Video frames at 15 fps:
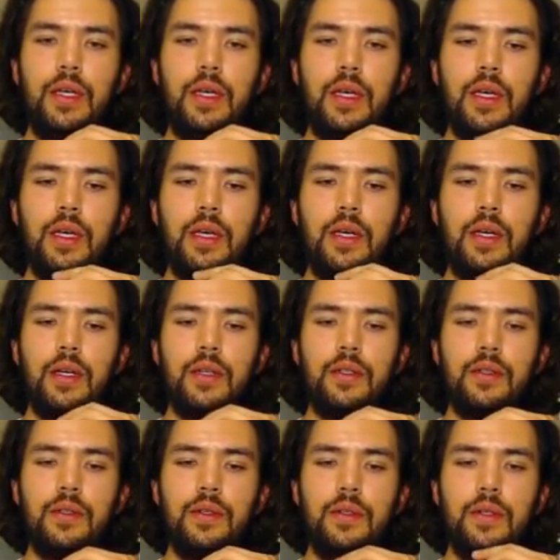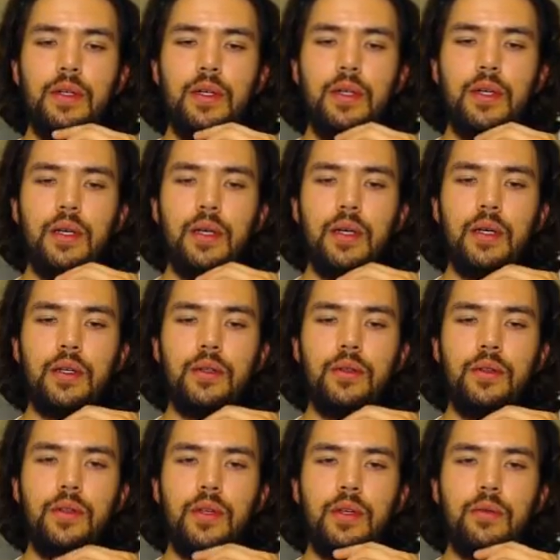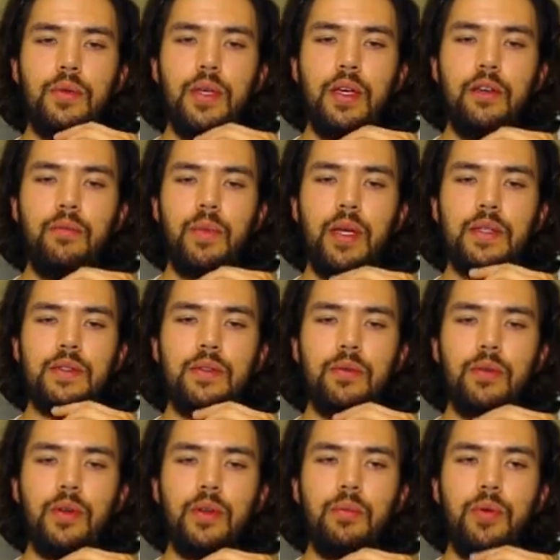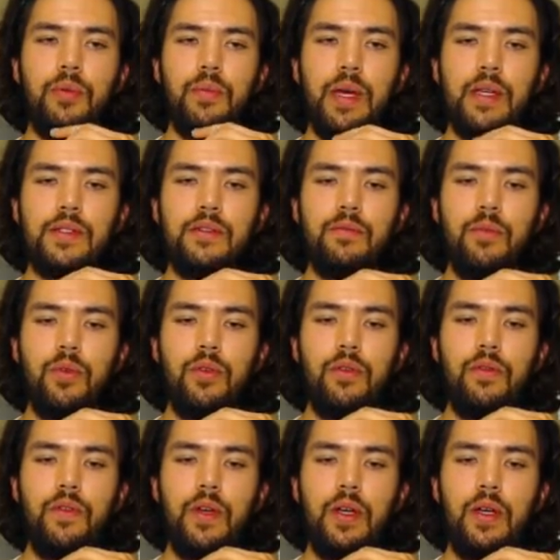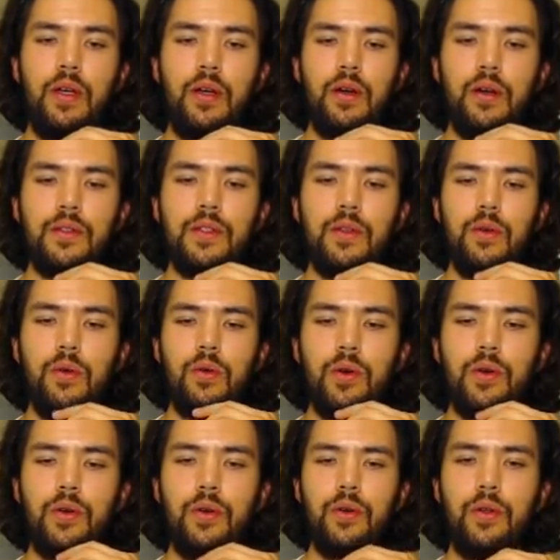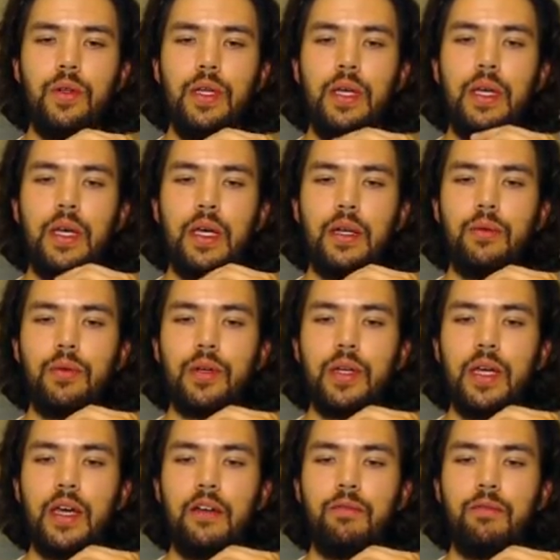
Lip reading: and good thing we have Massive, so we're going to put Massive Morph onto the Oracle, and then we're going to have